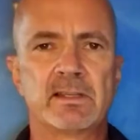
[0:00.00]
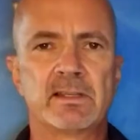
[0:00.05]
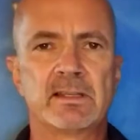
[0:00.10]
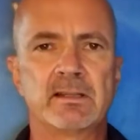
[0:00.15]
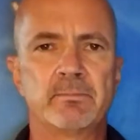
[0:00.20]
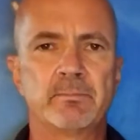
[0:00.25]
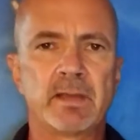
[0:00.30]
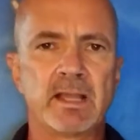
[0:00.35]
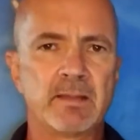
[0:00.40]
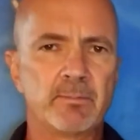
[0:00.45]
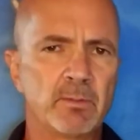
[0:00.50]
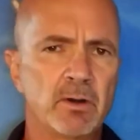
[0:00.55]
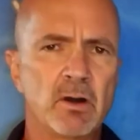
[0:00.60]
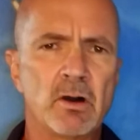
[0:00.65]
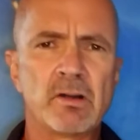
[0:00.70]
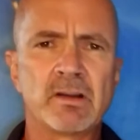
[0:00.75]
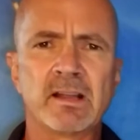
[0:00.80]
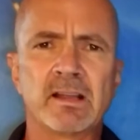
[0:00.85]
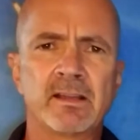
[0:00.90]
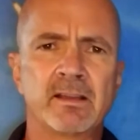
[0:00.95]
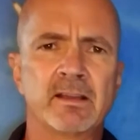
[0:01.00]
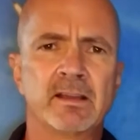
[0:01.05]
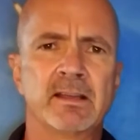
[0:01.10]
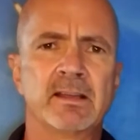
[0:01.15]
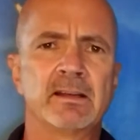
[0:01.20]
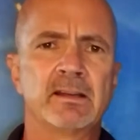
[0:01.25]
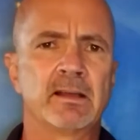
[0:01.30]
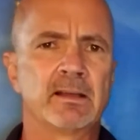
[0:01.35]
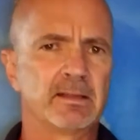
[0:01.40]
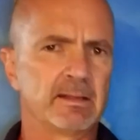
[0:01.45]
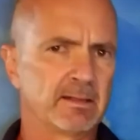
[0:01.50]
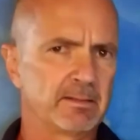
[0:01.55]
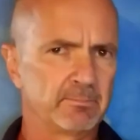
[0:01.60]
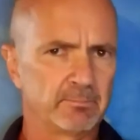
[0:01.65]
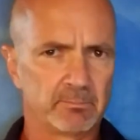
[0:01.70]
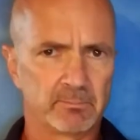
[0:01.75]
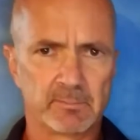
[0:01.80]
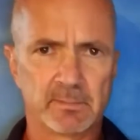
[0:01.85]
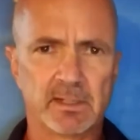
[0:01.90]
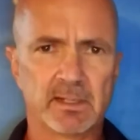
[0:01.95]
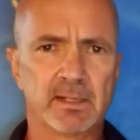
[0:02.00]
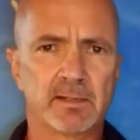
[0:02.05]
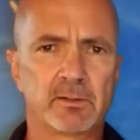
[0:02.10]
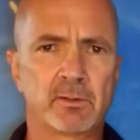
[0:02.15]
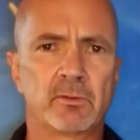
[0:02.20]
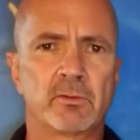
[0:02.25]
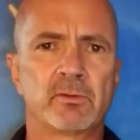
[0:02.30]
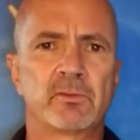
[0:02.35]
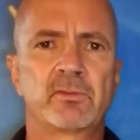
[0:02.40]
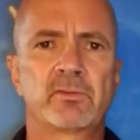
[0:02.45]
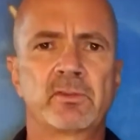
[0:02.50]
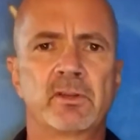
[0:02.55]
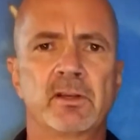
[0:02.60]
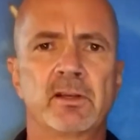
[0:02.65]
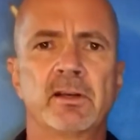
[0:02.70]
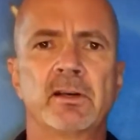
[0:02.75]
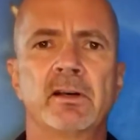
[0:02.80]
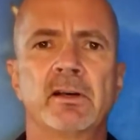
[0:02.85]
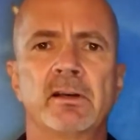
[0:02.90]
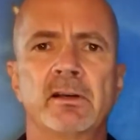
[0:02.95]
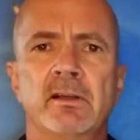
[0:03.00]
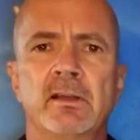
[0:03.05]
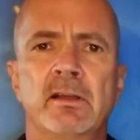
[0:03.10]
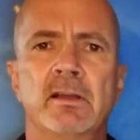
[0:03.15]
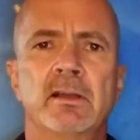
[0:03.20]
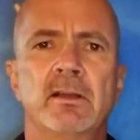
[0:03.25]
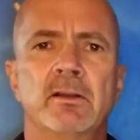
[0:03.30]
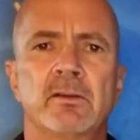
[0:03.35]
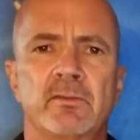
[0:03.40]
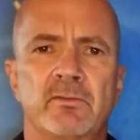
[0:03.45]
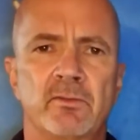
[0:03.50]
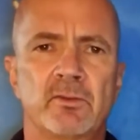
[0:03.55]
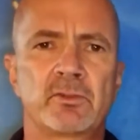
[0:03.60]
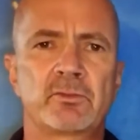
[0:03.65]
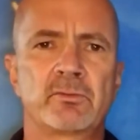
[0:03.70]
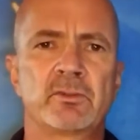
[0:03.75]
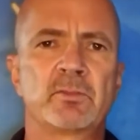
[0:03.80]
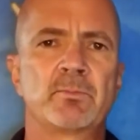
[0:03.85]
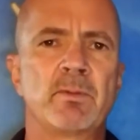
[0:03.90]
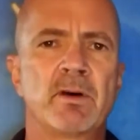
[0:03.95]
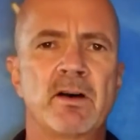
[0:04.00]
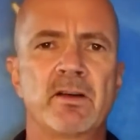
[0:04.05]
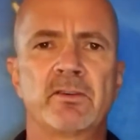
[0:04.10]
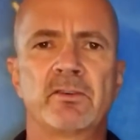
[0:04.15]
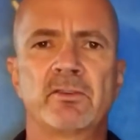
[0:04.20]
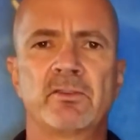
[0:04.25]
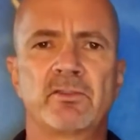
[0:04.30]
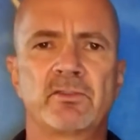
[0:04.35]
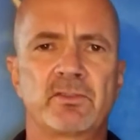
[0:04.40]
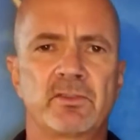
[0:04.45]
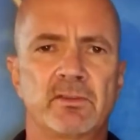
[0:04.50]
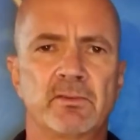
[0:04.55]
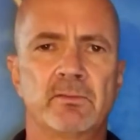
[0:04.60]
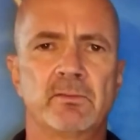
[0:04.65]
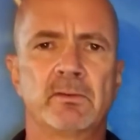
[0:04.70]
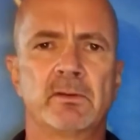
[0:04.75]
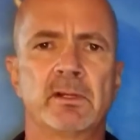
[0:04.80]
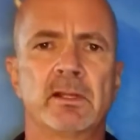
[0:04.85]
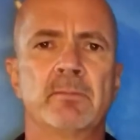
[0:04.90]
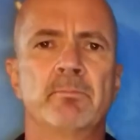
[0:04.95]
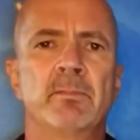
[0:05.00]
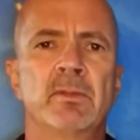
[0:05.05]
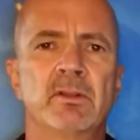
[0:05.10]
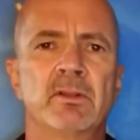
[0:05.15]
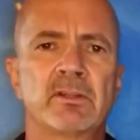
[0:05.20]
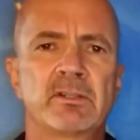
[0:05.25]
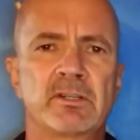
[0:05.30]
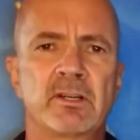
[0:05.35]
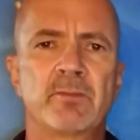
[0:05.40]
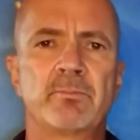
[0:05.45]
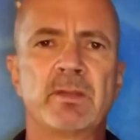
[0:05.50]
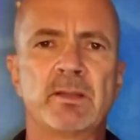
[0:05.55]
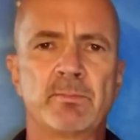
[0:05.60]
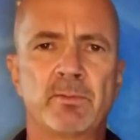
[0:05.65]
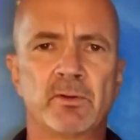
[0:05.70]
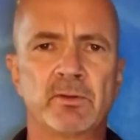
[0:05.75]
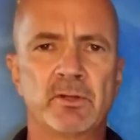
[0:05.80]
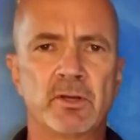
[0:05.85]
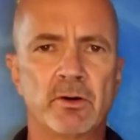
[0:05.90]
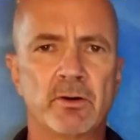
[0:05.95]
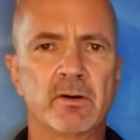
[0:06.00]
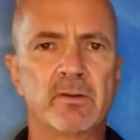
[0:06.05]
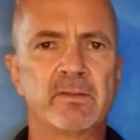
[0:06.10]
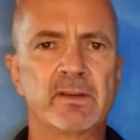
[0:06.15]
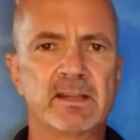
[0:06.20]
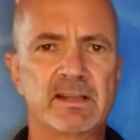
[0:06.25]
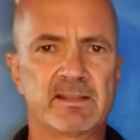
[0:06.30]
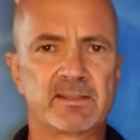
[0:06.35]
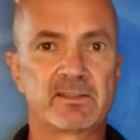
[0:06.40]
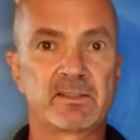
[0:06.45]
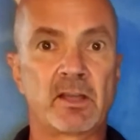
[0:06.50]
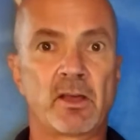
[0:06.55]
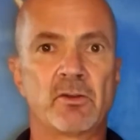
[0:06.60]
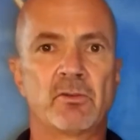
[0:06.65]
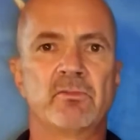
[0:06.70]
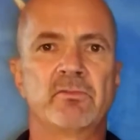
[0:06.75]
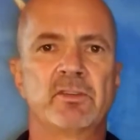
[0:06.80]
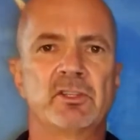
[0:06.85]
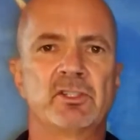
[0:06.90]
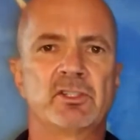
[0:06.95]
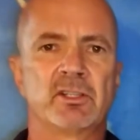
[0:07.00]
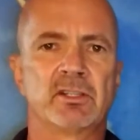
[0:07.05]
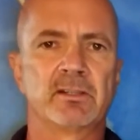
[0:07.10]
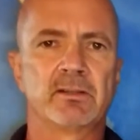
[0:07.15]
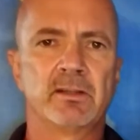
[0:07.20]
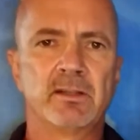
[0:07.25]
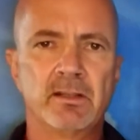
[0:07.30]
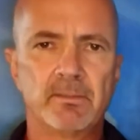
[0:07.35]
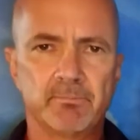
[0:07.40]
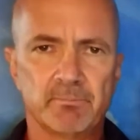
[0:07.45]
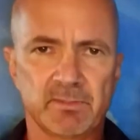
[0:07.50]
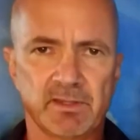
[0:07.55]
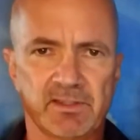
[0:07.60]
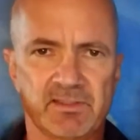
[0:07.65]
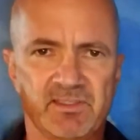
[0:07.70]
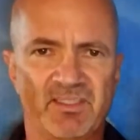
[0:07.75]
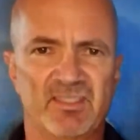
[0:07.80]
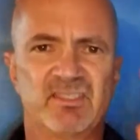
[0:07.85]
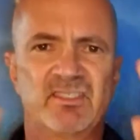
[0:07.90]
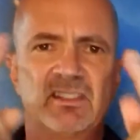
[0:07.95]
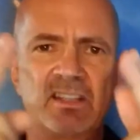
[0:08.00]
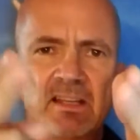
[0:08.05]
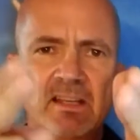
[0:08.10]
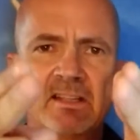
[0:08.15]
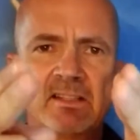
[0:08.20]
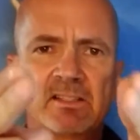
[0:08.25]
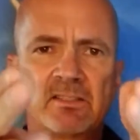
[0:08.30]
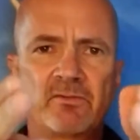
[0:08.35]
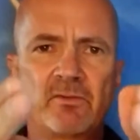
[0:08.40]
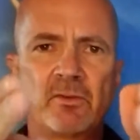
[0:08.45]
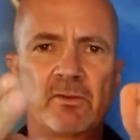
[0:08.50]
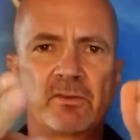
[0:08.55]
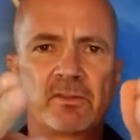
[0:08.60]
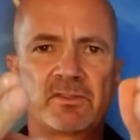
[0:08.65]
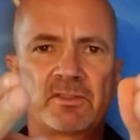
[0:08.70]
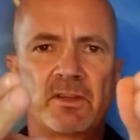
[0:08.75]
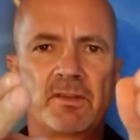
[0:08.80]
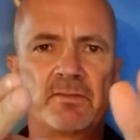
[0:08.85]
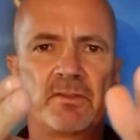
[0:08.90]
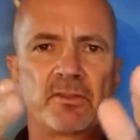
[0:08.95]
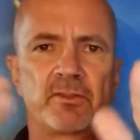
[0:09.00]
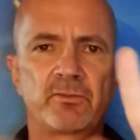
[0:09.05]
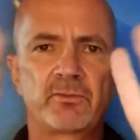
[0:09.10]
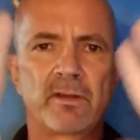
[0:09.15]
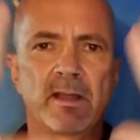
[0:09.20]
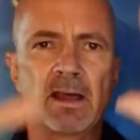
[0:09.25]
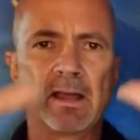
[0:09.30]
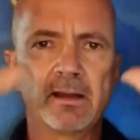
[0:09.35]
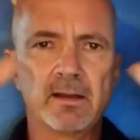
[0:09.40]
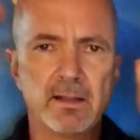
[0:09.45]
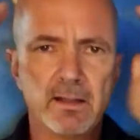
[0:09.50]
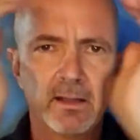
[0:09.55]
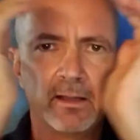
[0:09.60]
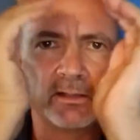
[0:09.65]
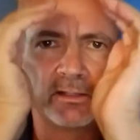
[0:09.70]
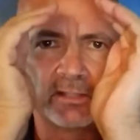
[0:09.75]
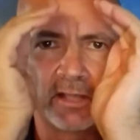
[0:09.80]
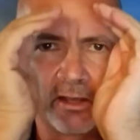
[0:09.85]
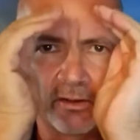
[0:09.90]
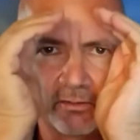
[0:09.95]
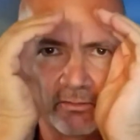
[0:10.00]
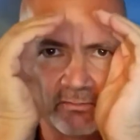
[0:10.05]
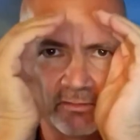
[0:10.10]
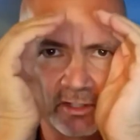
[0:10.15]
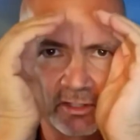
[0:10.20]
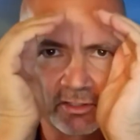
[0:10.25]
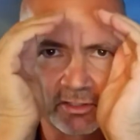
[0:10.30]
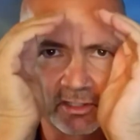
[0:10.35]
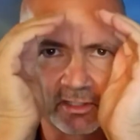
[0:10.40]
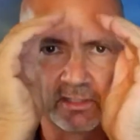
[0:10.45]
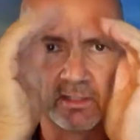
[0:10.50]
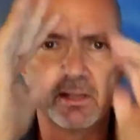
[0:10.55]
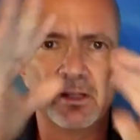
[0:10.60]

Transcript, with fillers: in paintball and, and, and, and of course, uh, first responders and, and military people know of it as tunnel vision. This intense focus on the threat, tunnel vision.